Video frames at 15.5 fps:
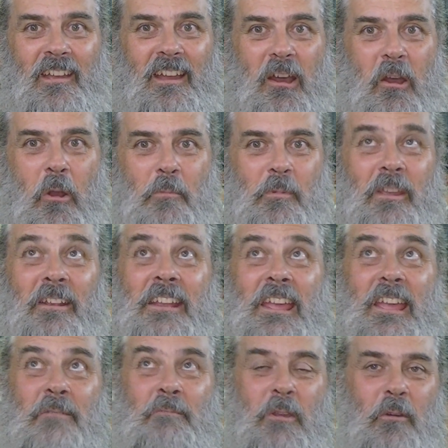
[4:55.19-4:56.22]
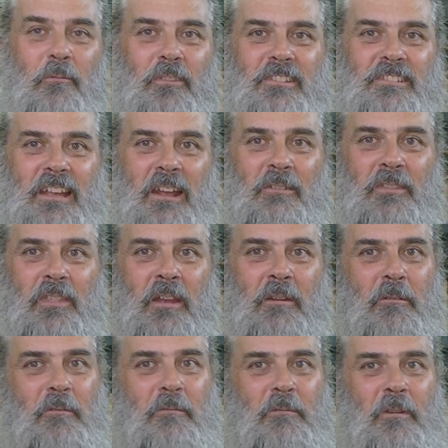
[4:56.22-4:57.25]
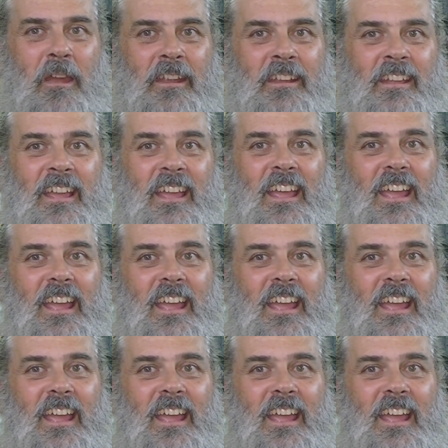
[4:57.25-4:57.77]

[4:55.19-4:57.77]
I hope you can hear me over the sound of that rain.